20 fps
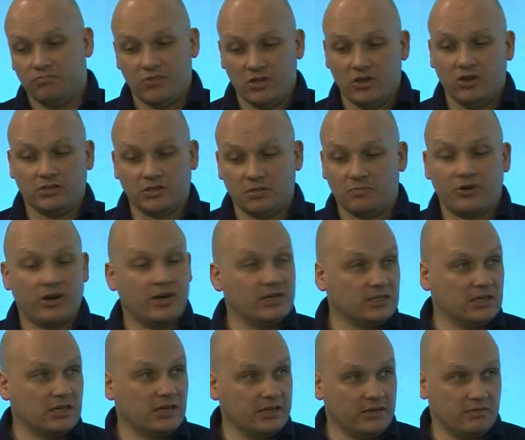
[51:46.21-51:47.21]
Not
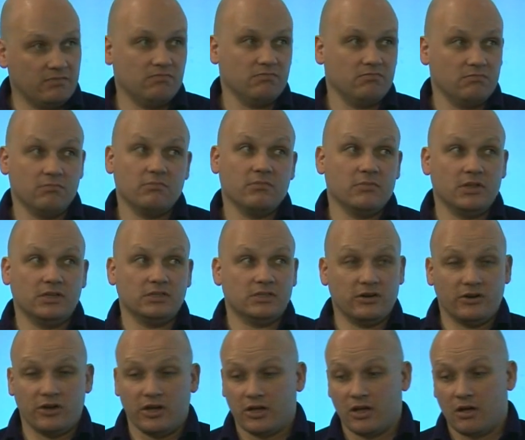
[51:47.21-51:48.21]
surprisingly, there's
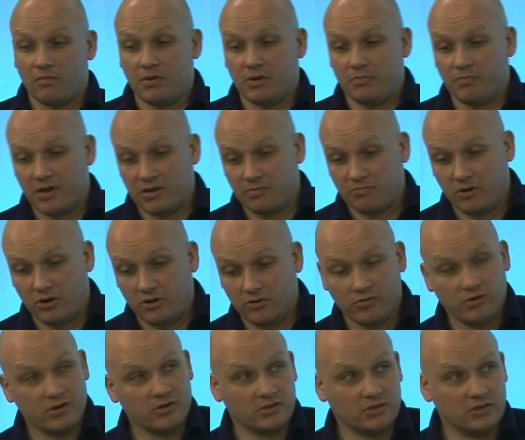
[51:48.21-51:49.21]
only a couple of people who
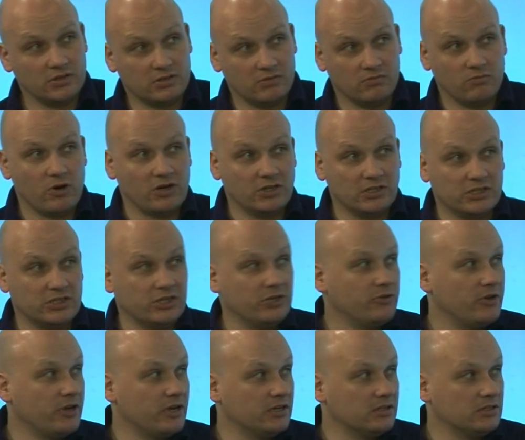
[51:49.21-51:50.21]
are 1 to 2
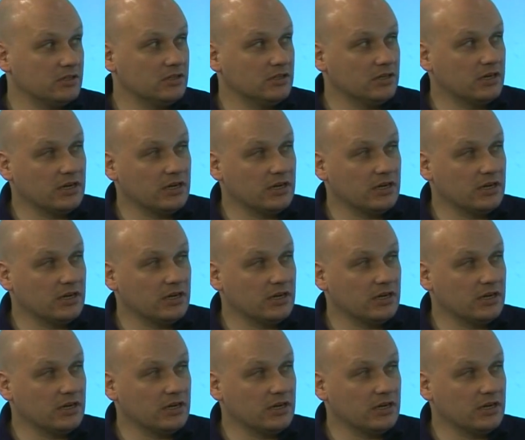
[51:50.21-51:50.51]
years.